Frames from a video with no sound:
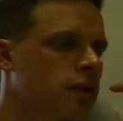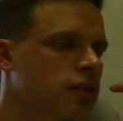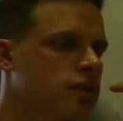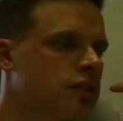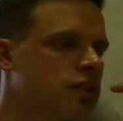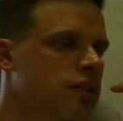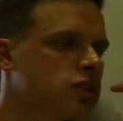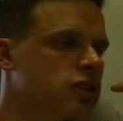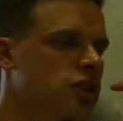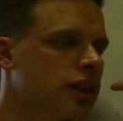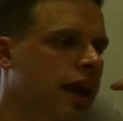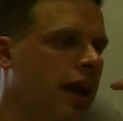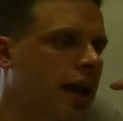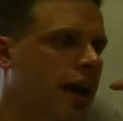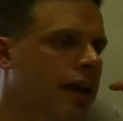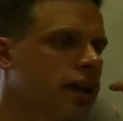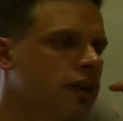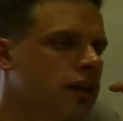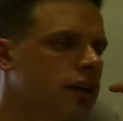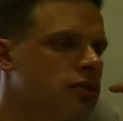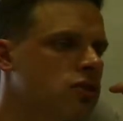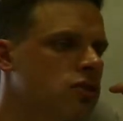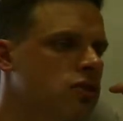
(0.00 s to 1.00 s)
essentially
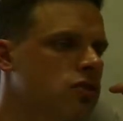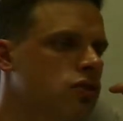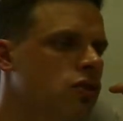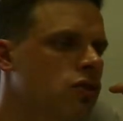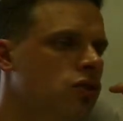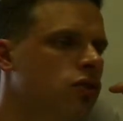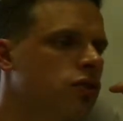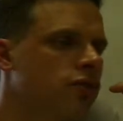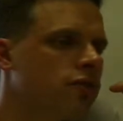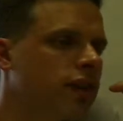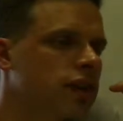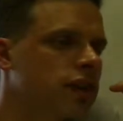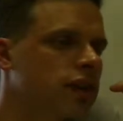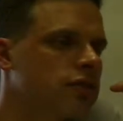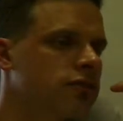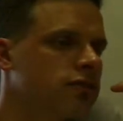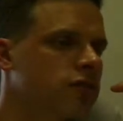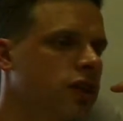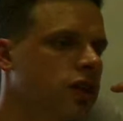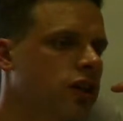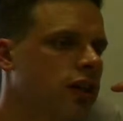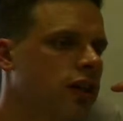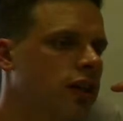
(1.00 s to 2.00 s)
aliases unit vector
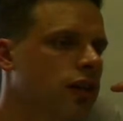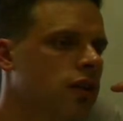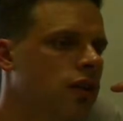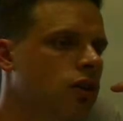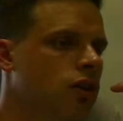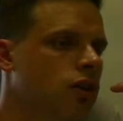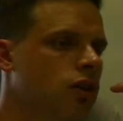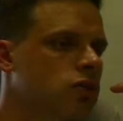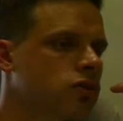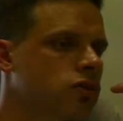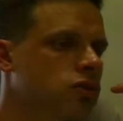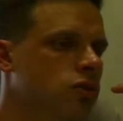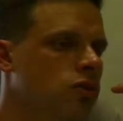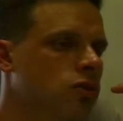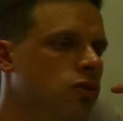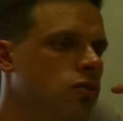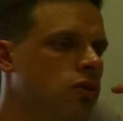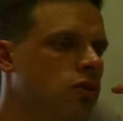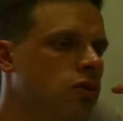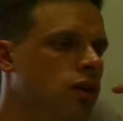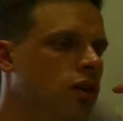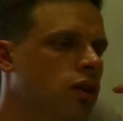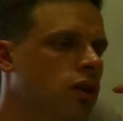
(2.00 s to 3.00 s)
of t
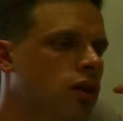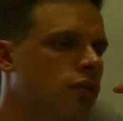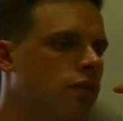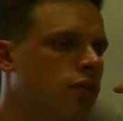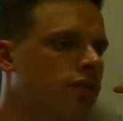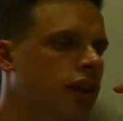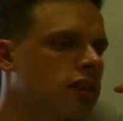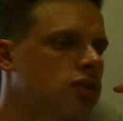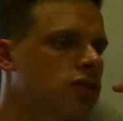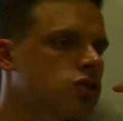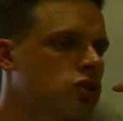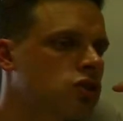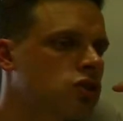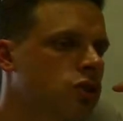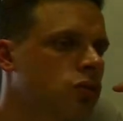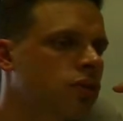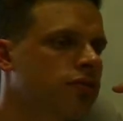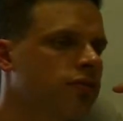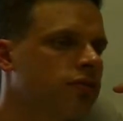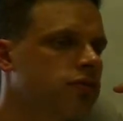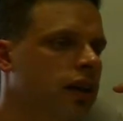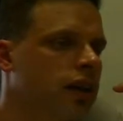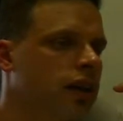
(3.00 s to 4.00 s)
to
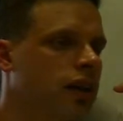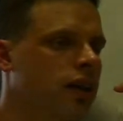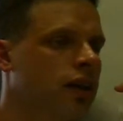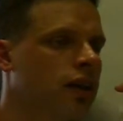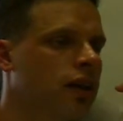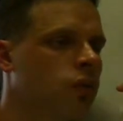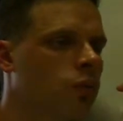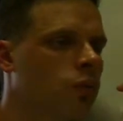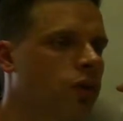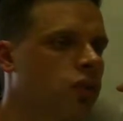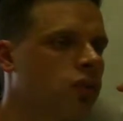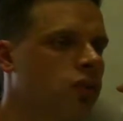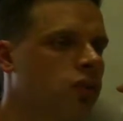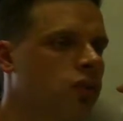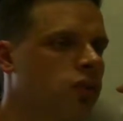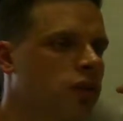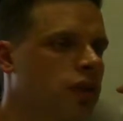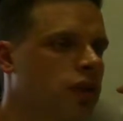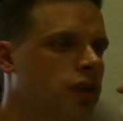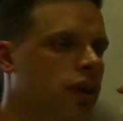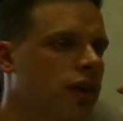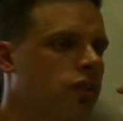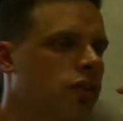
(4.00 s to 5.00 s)
vector2 of t with
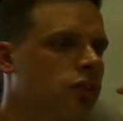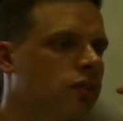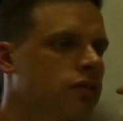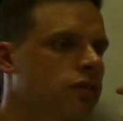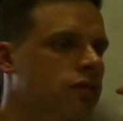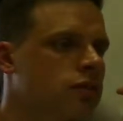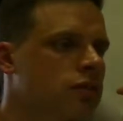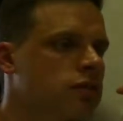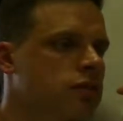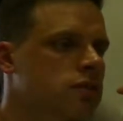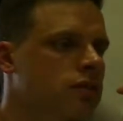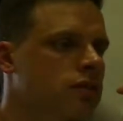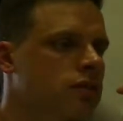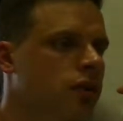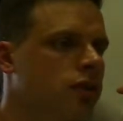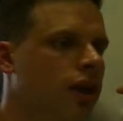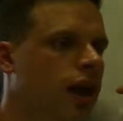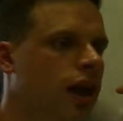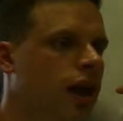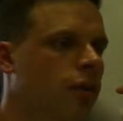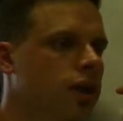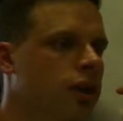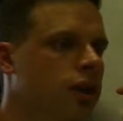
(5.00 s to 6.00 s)
unit length. So
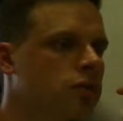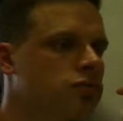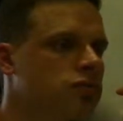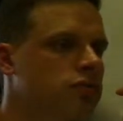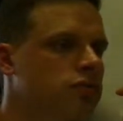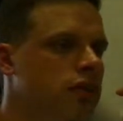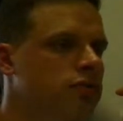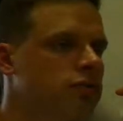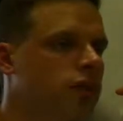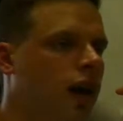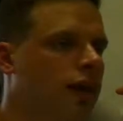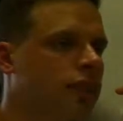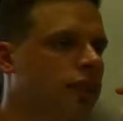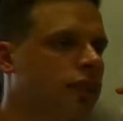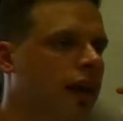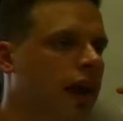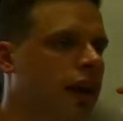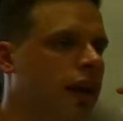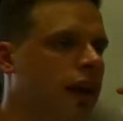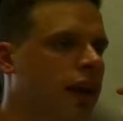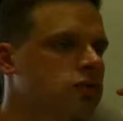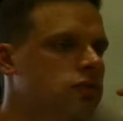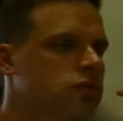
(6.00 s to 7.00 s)
now we could rewrite
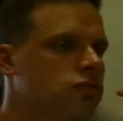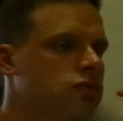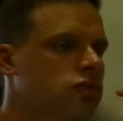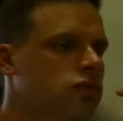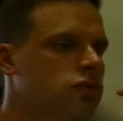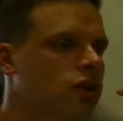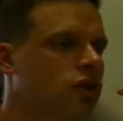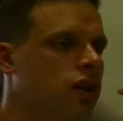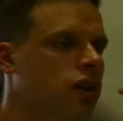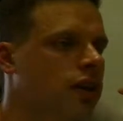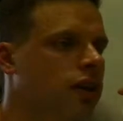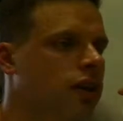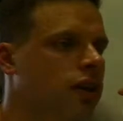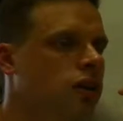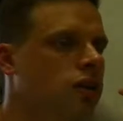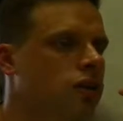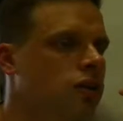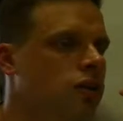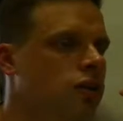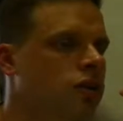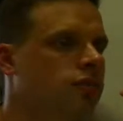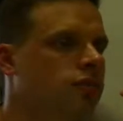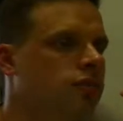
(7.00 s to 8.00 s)
that as returning
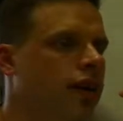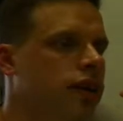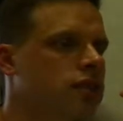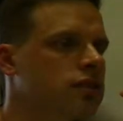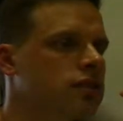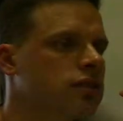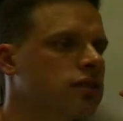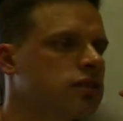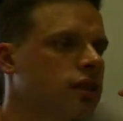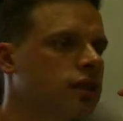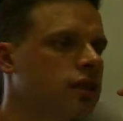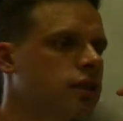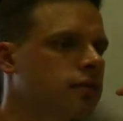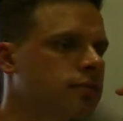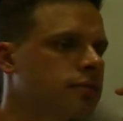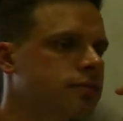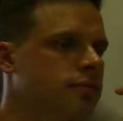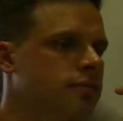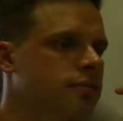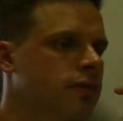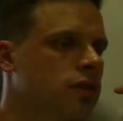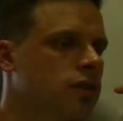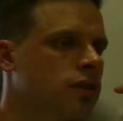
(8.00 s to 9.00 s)
unit vector t
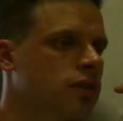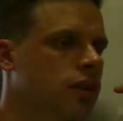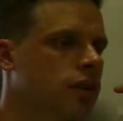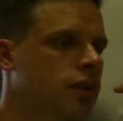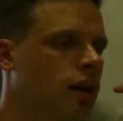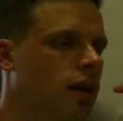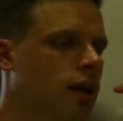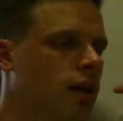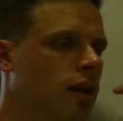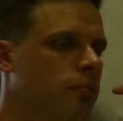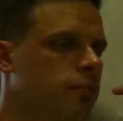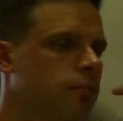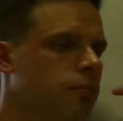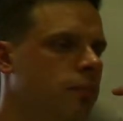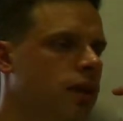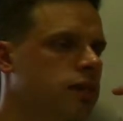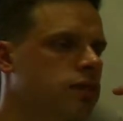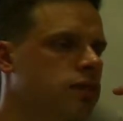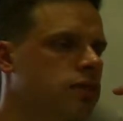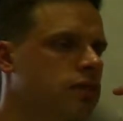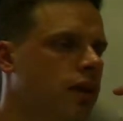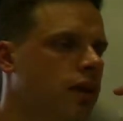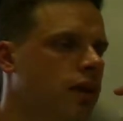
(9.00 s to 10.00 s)

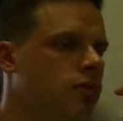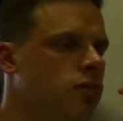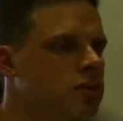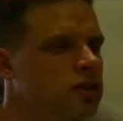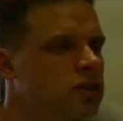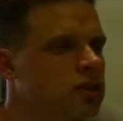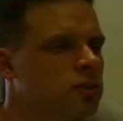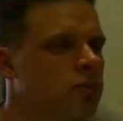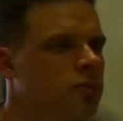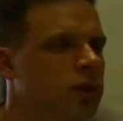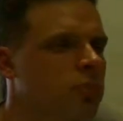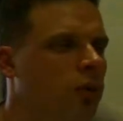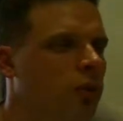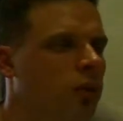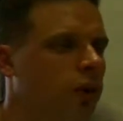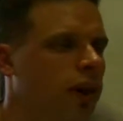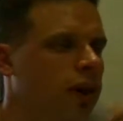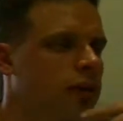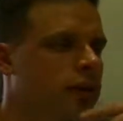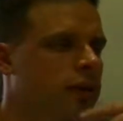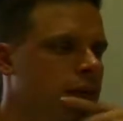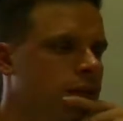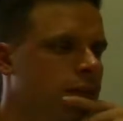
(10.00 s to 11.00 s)
instead, which is a bit
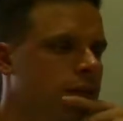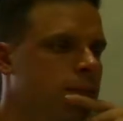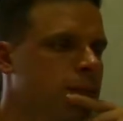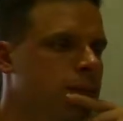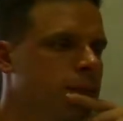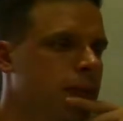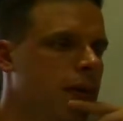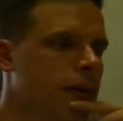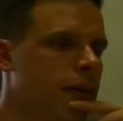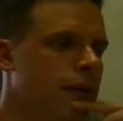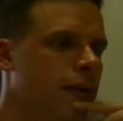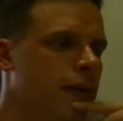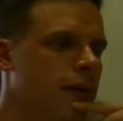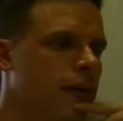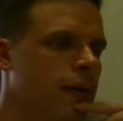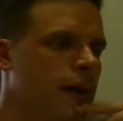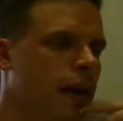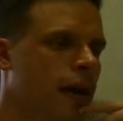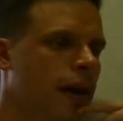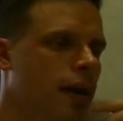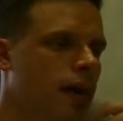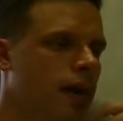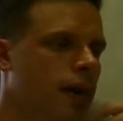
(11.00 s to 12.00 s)
more elegant.
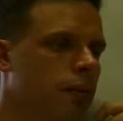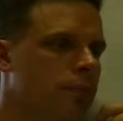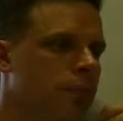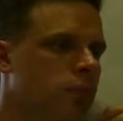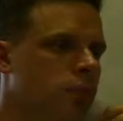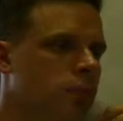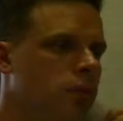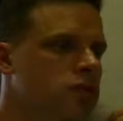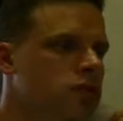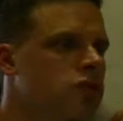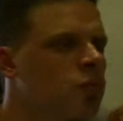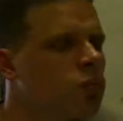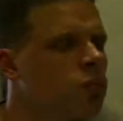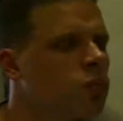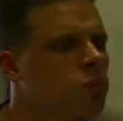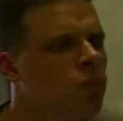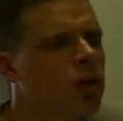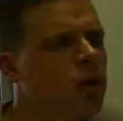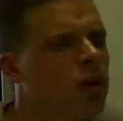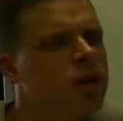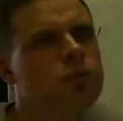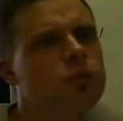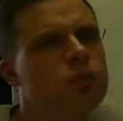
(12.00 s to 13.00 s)
So
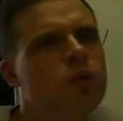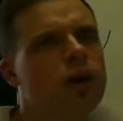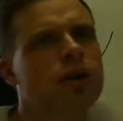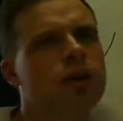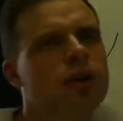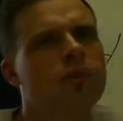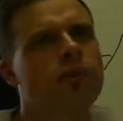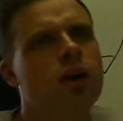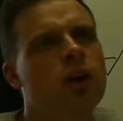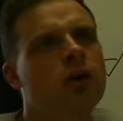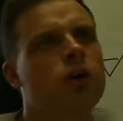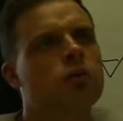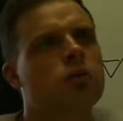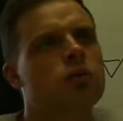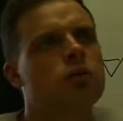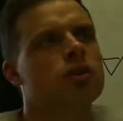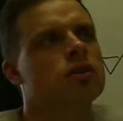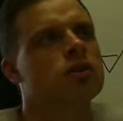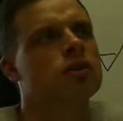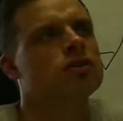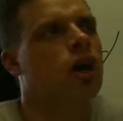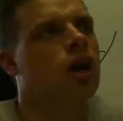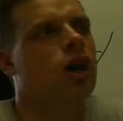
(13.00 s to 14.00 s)
why have I called
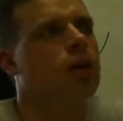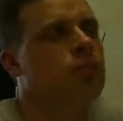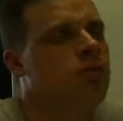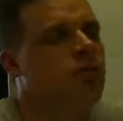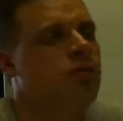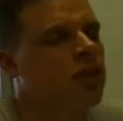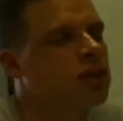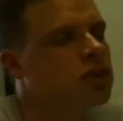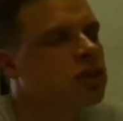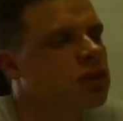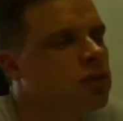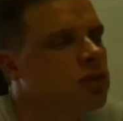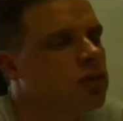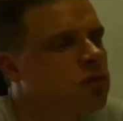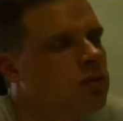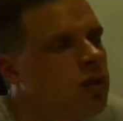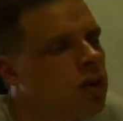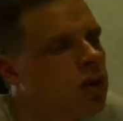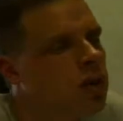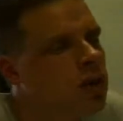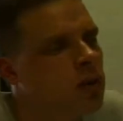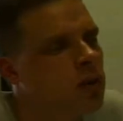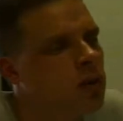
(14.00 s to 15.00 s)
it a type function?
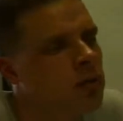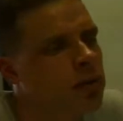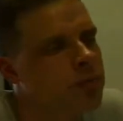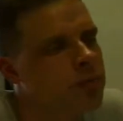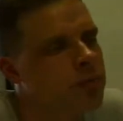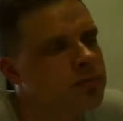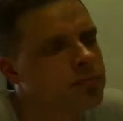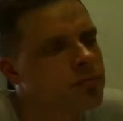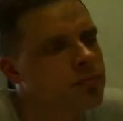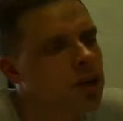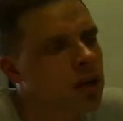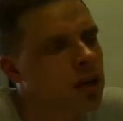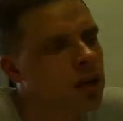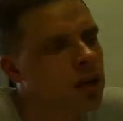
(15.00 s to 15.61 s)
Well,